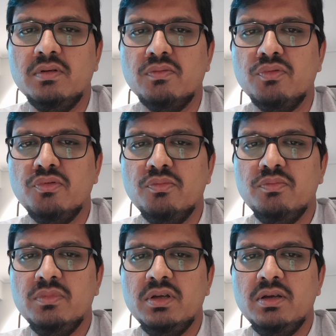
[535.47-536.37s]

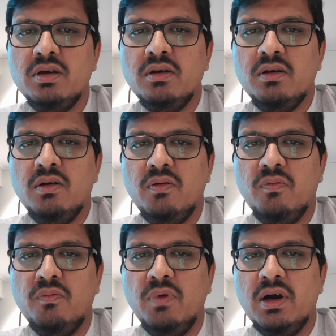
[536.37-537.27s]
room
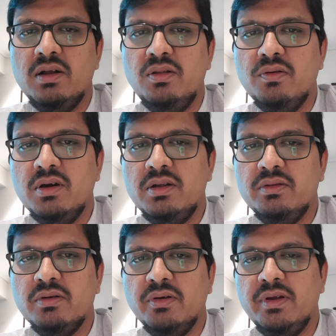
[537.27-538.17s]
while you're
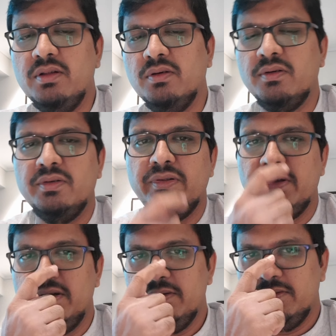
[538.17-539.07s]
in hotel
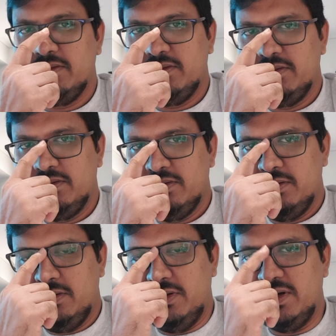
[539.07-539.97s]
quarantine.
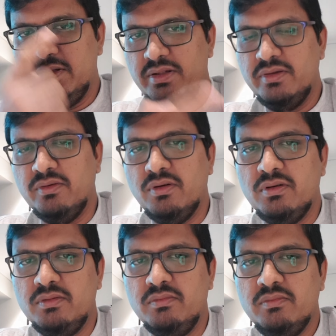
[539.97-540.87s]
That's
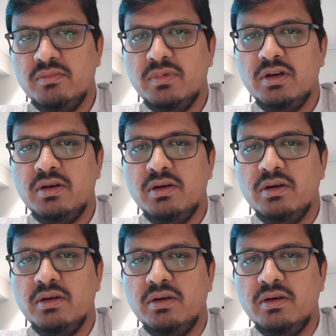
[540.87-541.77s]
all
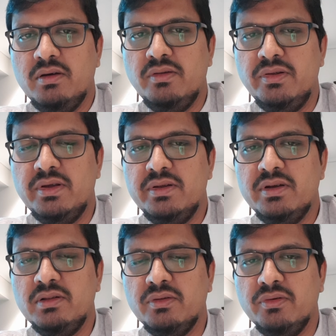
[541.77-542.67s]

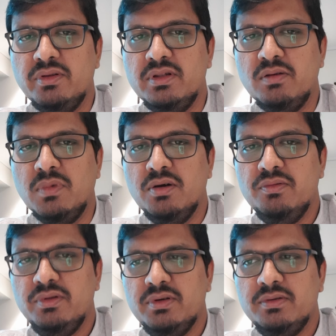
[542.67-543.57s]
detention notice about,